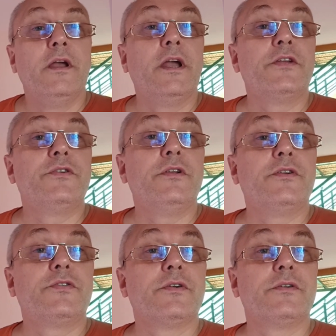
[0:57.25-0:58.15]

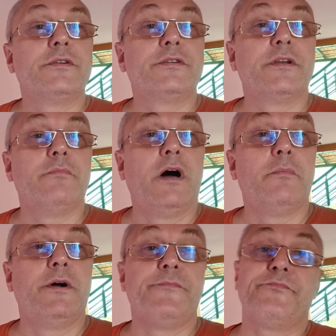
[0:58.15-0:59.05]
Actually Shirdi Sai
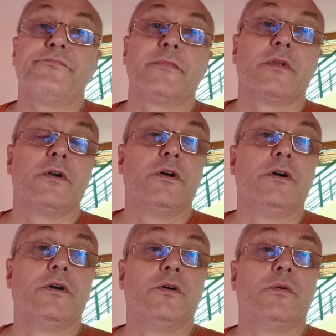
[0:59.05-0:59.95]
Baba
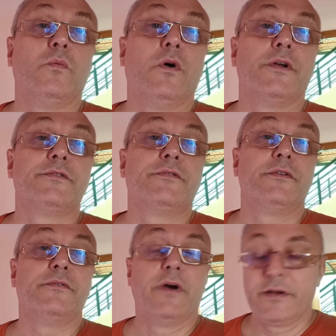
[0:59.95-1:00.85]
uh, was
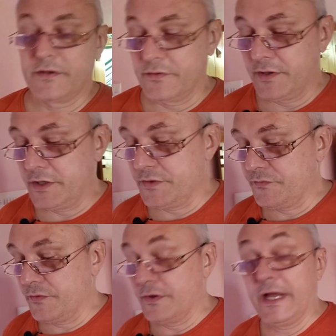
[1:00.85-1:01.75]
the divine
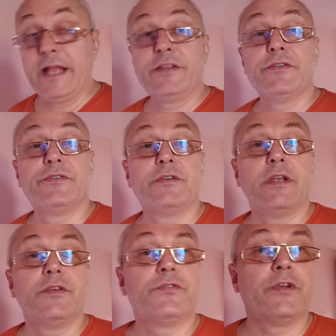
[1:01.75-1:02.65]
incarnation for nineteenth
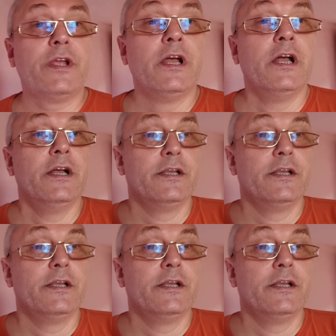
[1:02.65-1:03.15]
century,